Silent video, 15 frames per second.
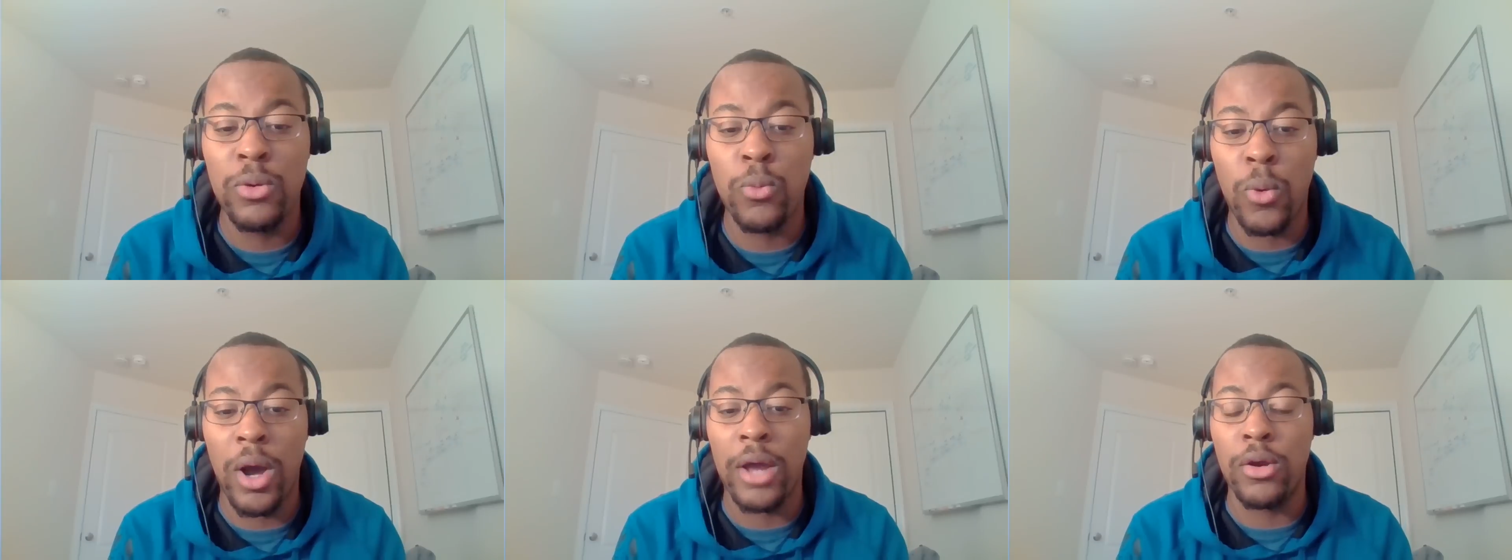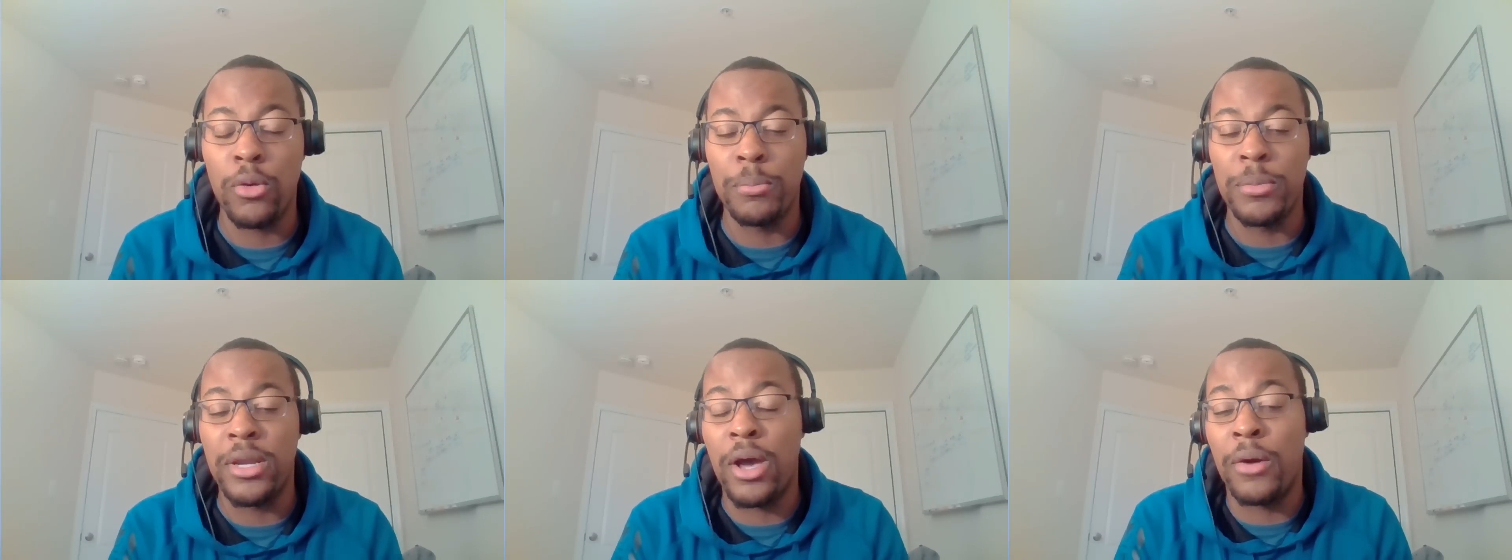wide
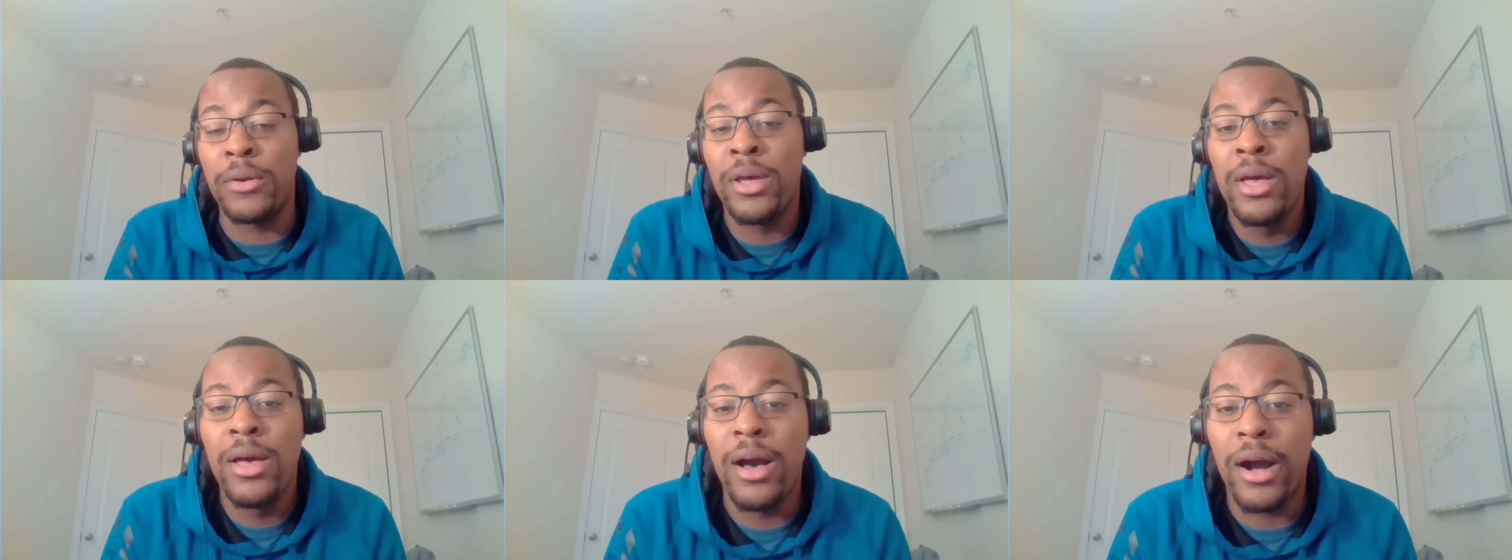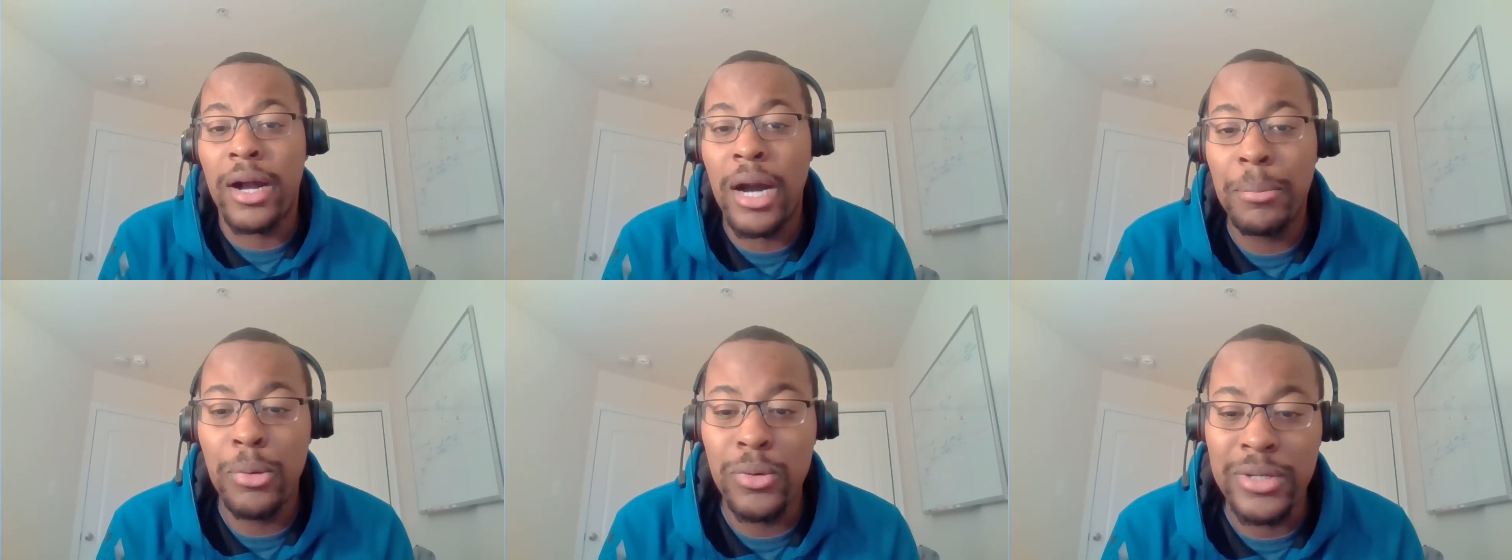open. Now, a
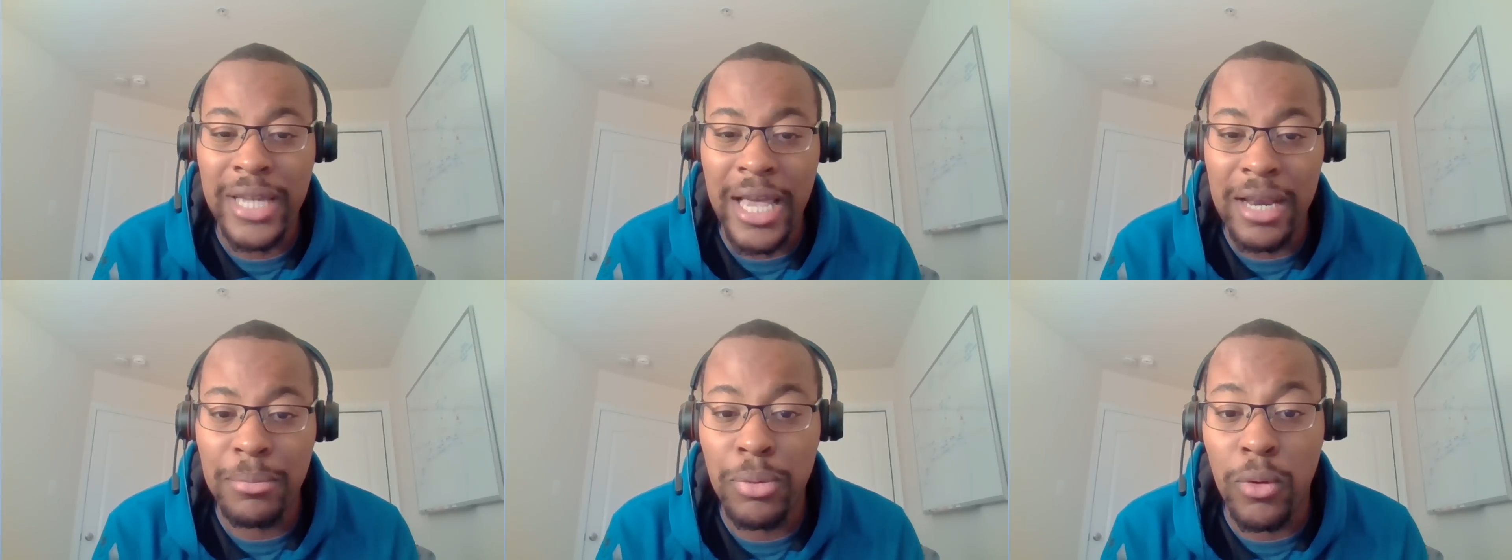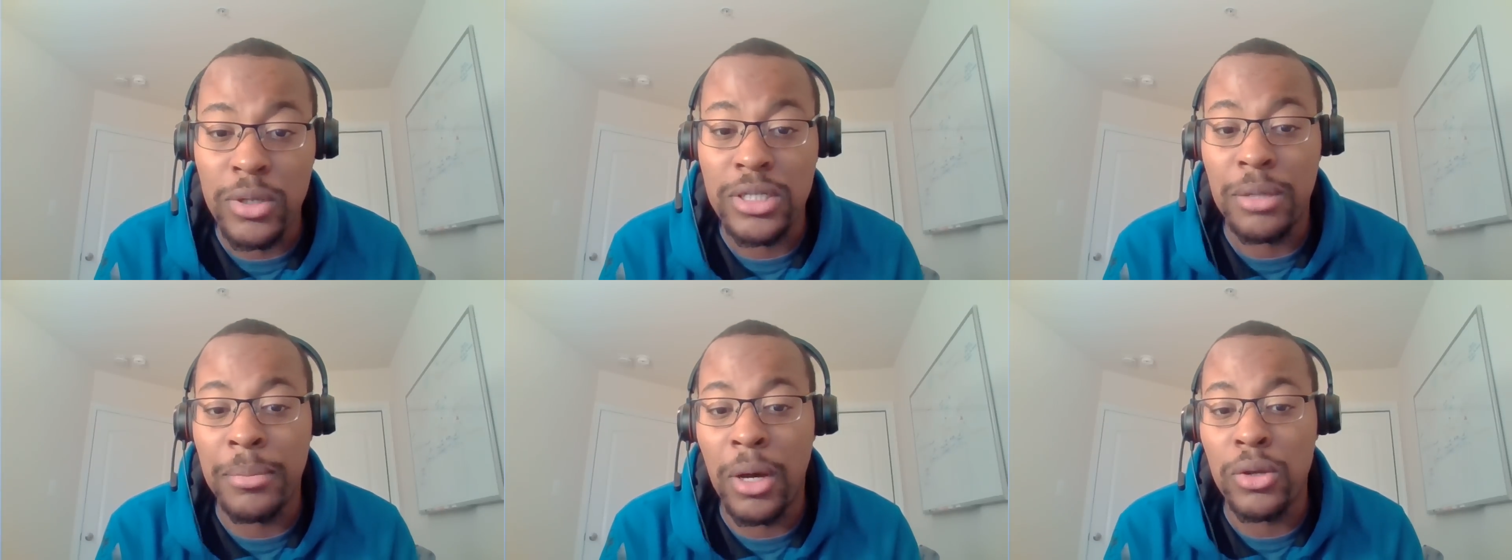couple data
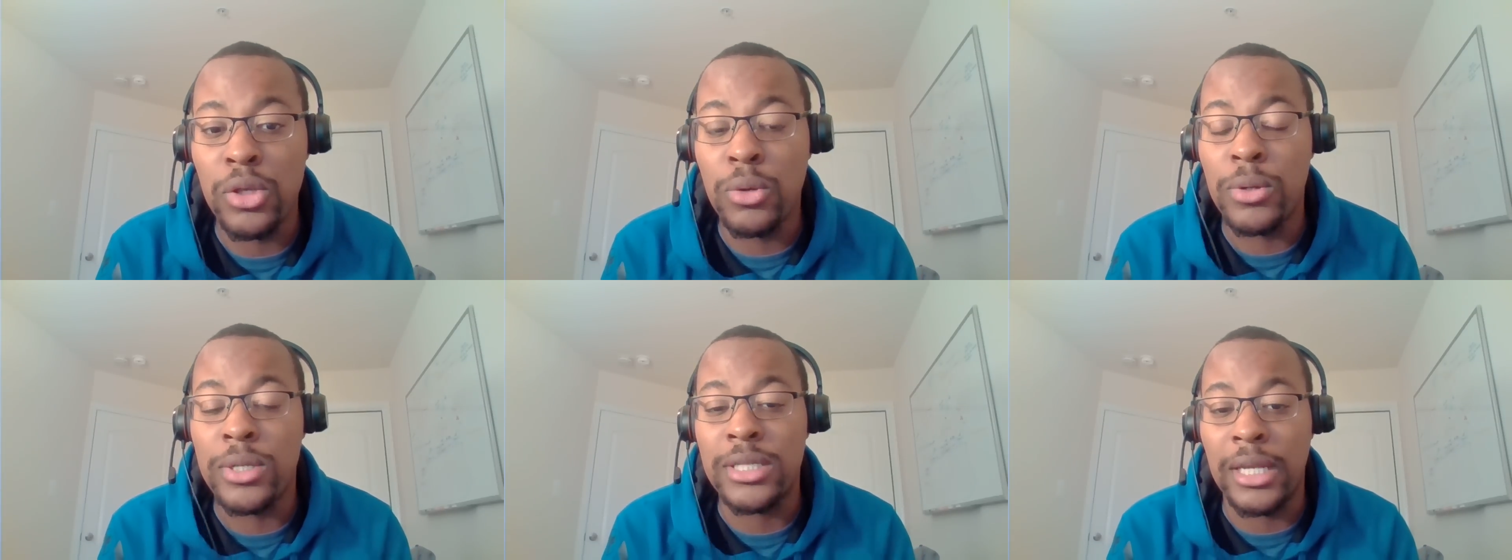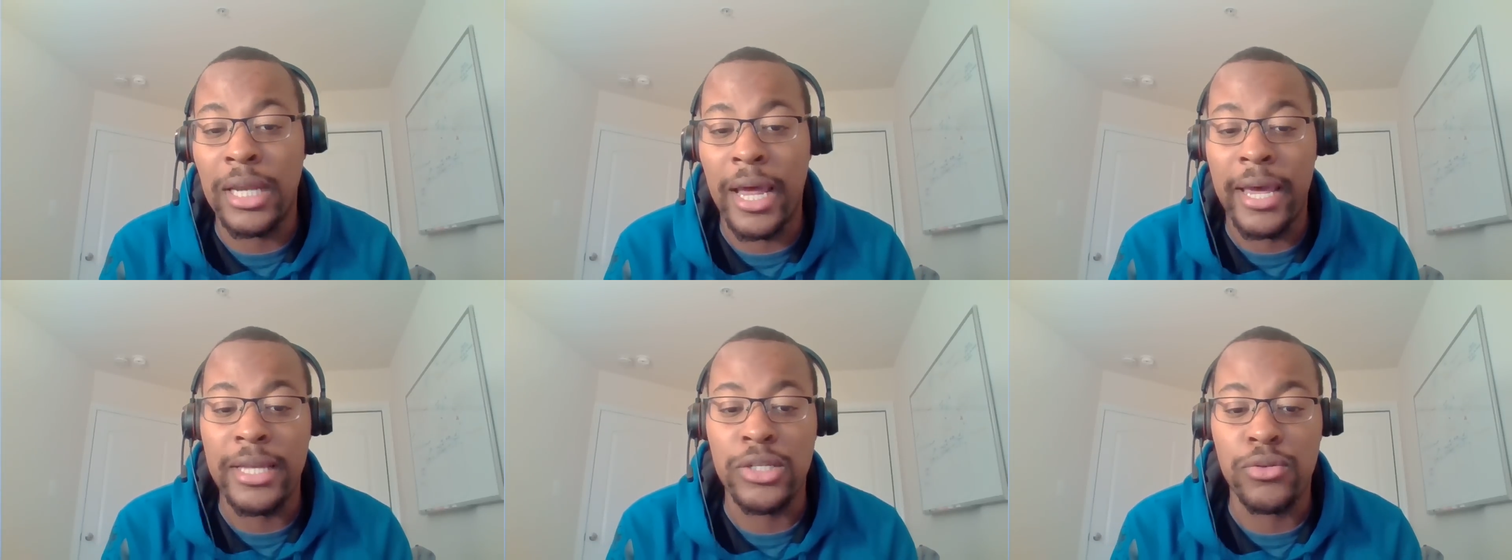points about U.S.
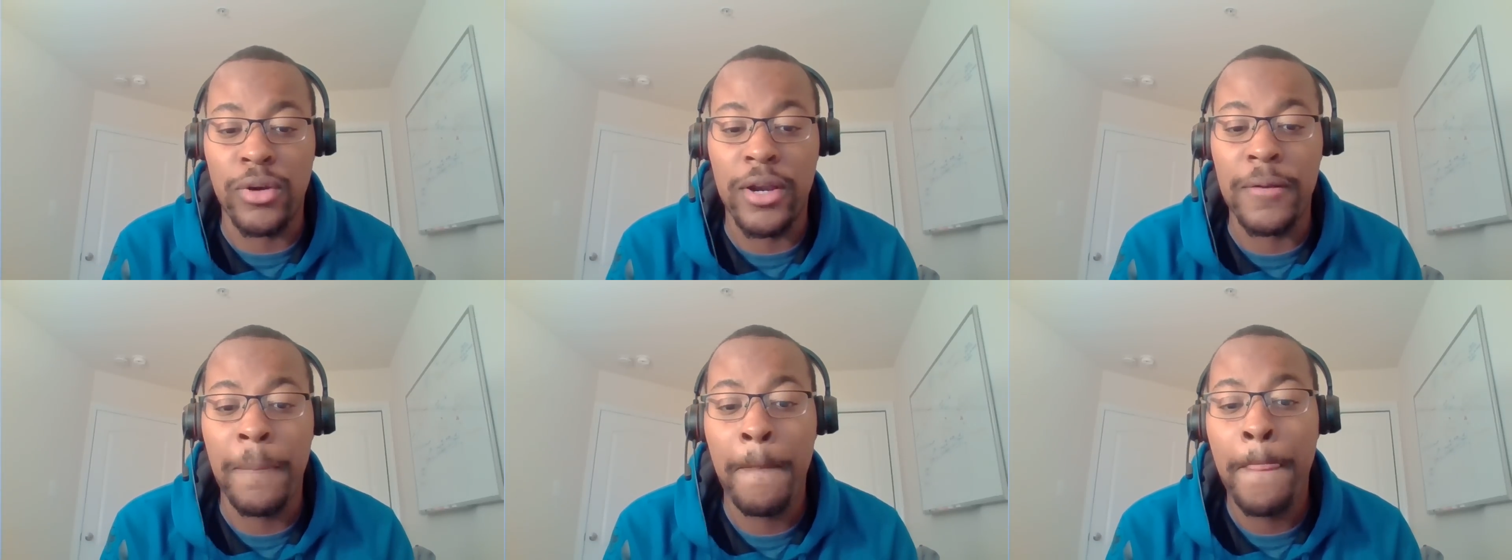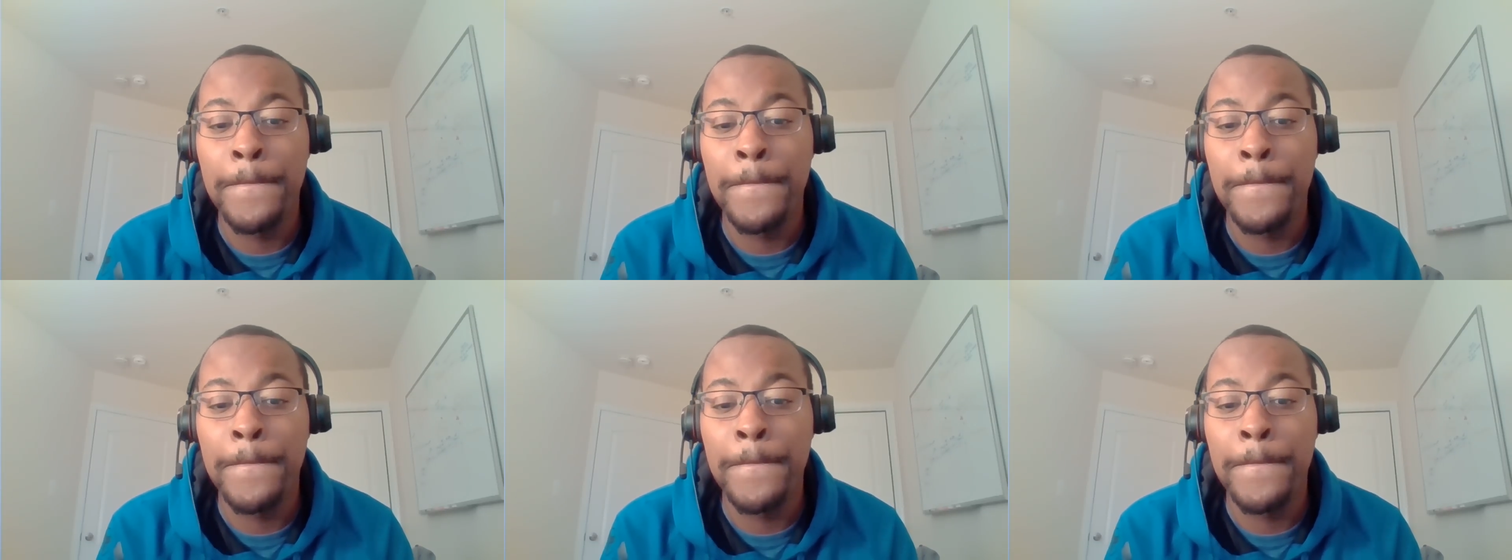Alliance, right?